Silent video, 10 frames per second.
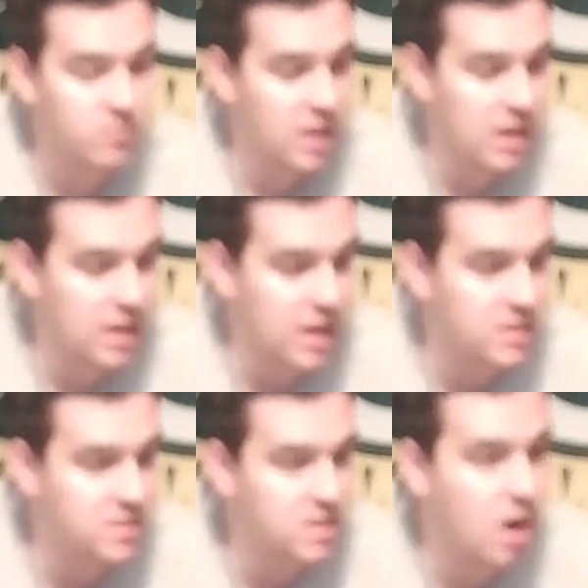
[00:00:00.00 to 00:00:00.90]
And
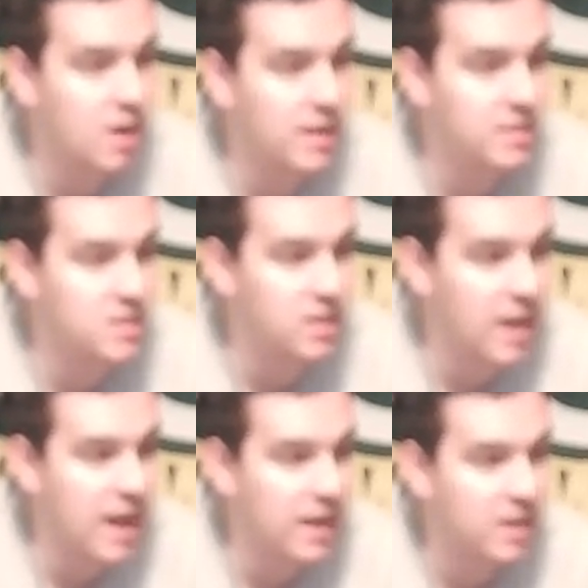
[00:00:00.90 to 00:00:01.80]
it's starting
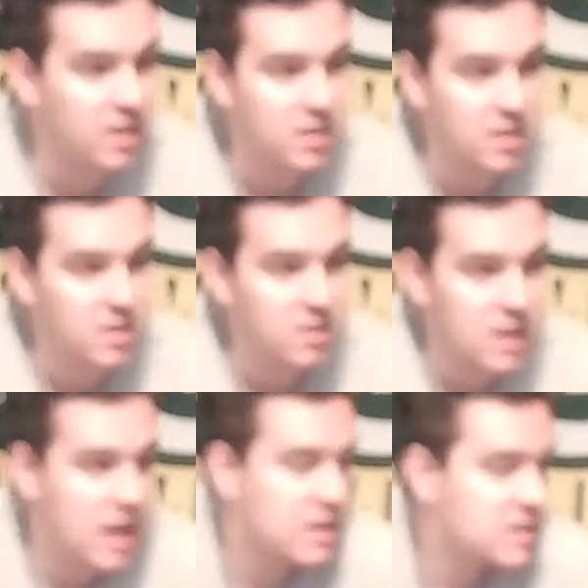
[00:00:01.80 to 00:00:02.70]
to
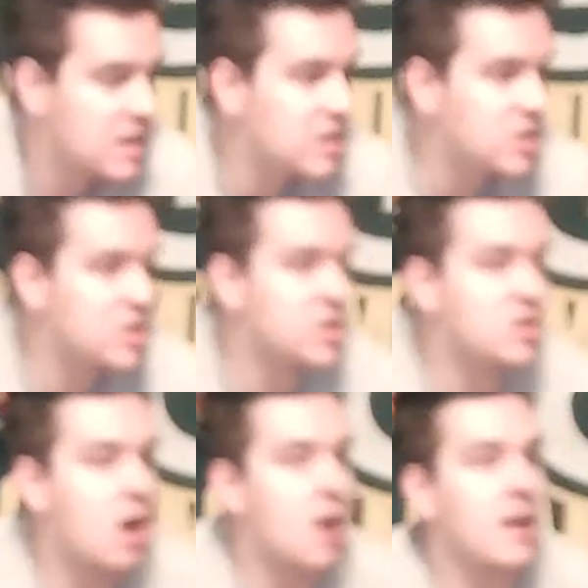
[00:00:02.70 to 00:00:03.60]
it's just
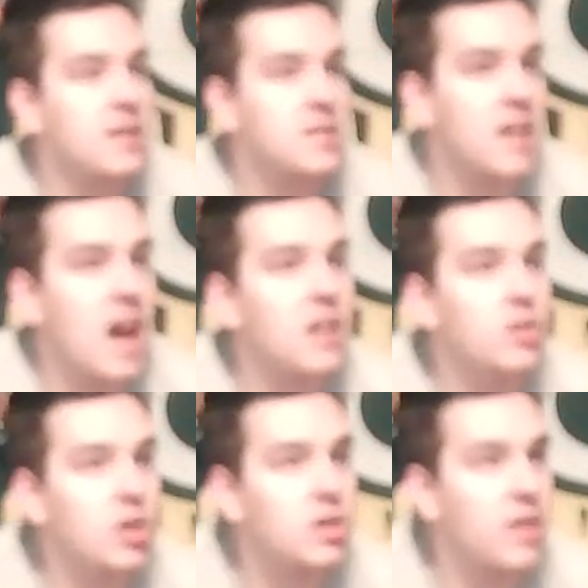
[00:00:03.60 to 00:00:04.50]
starting to kind of
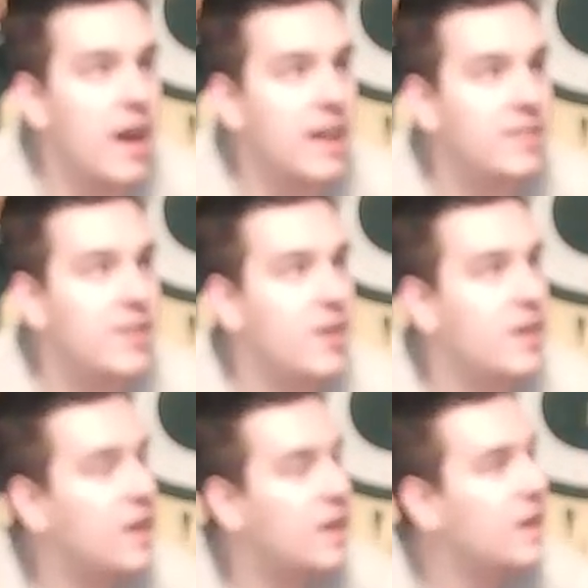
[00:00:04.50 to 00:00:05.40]
look like
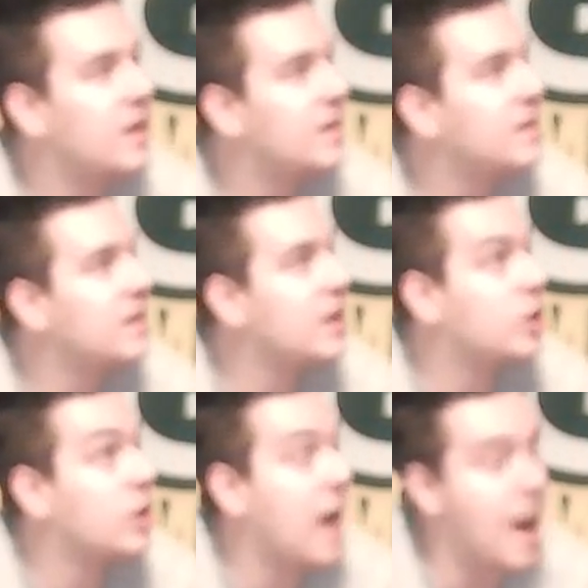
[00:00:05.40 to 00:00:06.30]
then it
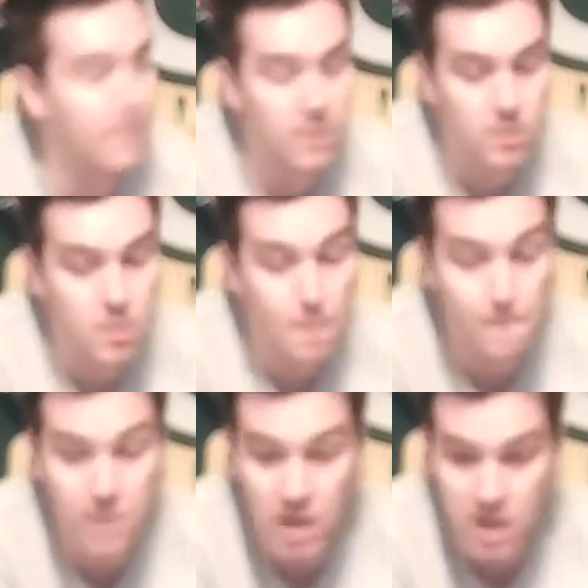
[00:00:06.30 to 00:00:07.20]
could happen.
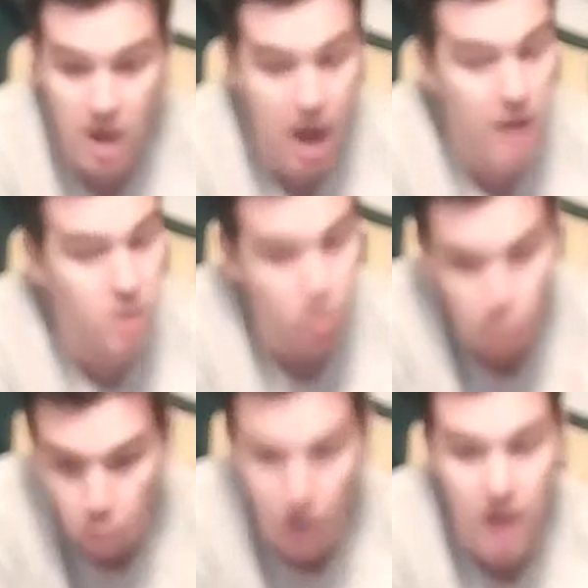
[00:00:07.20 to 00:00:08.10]
But I don't
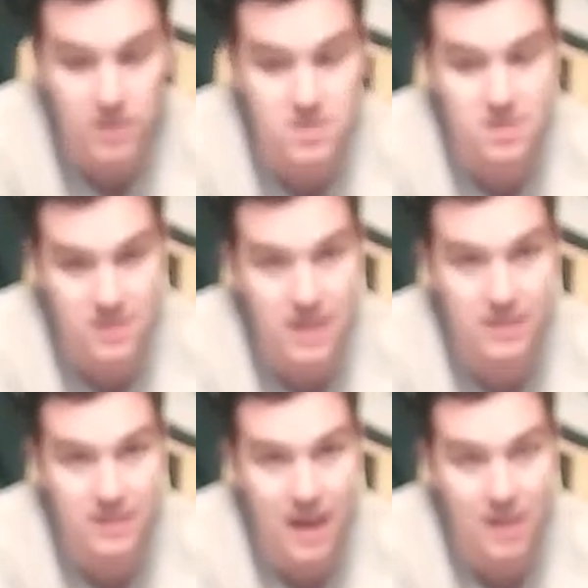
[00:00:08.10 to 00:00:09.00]
want to
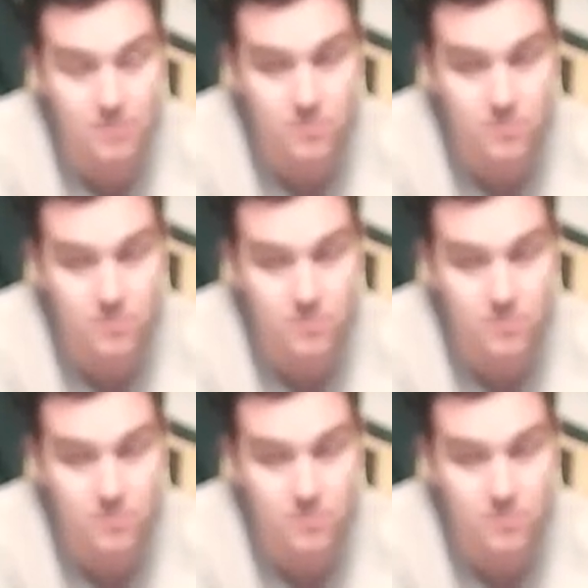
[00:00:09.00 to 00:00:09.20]
think that.